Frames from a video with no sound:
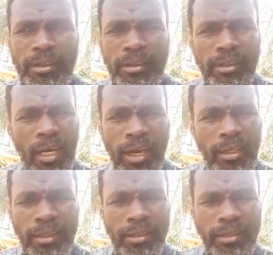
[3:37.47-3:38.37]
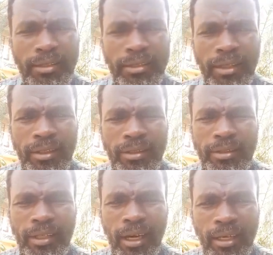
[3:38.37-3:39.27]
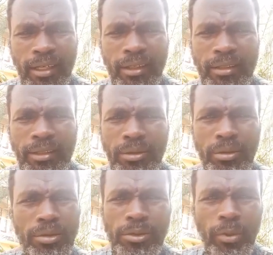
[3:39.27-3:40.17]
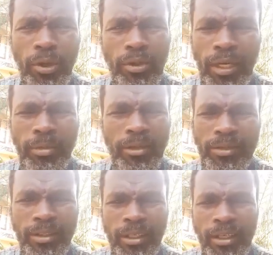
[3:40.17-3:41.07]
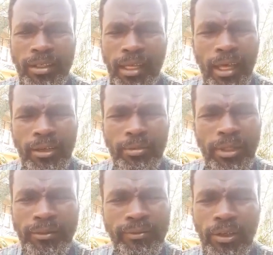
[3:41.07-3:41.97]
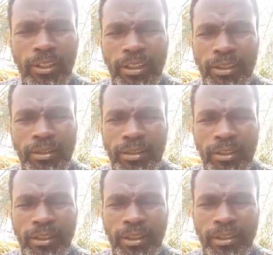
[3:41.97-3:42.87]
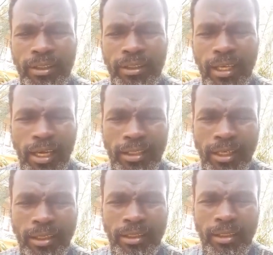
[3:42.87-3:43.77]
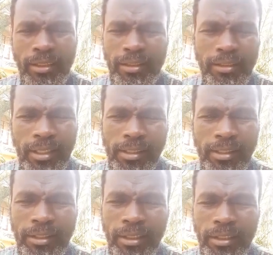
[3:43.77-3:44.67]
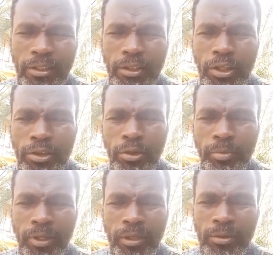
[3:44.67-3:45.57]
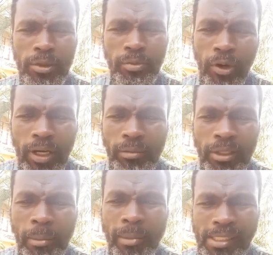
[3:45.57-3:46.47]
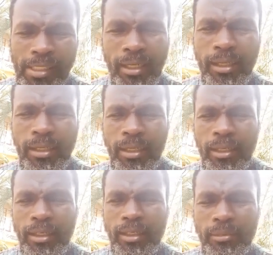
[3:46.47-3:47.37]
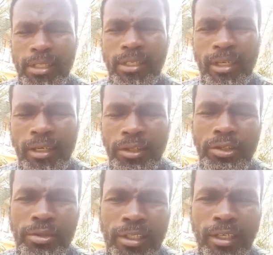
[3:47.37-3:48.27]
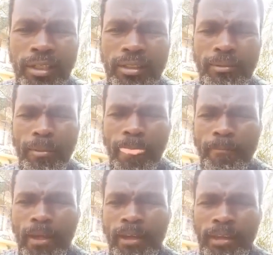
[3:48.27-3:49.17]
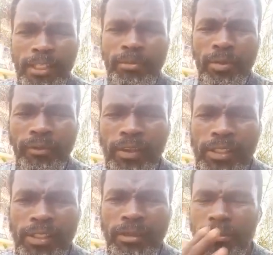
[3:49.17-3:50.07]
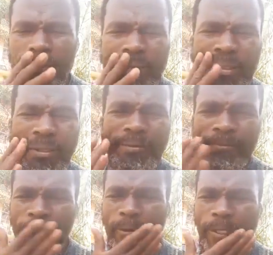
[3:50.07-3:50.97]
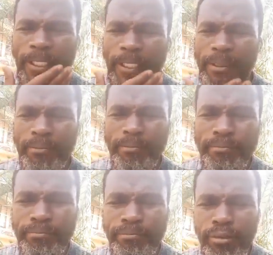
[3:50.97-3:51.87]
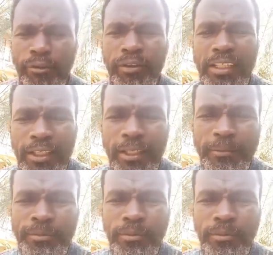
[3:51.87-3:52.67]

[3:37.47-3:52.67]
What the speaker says: Idai, the hurricane? Who spoke about the aeroplane falling in Kenya, in Ethiopia? Who spoke about the massacre in New Zealand? And these prophets seem to be only prophetic